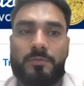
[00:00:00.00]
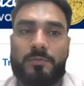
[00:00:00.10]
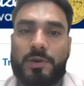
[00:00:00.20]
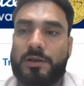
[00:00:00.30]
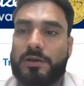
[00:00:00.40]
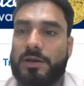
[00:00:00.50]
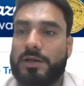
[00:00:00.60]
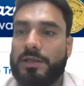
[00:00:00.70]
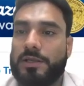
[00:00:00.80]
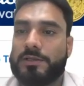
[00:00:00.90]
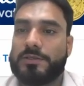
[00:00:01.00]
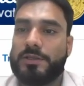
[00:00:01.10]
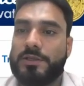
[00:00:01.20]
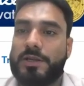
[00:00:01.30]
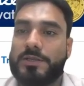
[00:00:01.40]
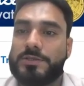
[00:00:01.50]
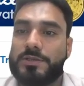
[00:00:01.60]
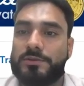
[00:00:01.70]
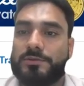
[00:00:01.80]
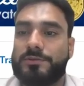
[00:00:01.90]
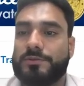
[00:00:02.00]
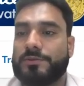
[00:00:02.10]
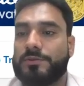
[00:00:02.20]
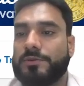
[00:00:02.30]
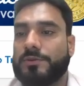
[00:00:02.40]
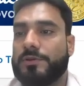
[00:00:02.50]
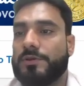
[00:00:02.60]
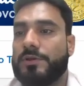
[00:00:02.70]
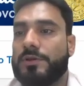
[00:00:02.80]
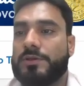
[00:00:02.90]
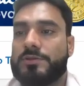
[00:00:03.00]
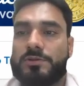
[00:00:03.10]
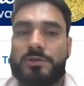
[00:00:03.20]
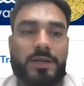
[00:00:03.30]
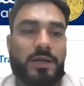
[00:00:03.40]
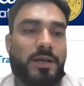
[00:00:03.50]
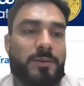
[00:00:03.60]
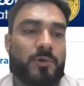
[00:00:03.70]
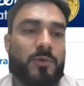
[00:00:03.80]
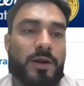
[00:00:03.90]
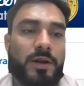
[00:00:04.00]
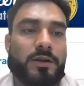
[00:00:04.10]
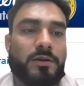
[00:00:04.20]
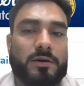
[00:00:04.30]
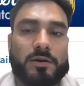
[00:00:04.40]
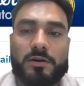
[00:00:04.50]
my current designation is Ranger. So Trailhead provide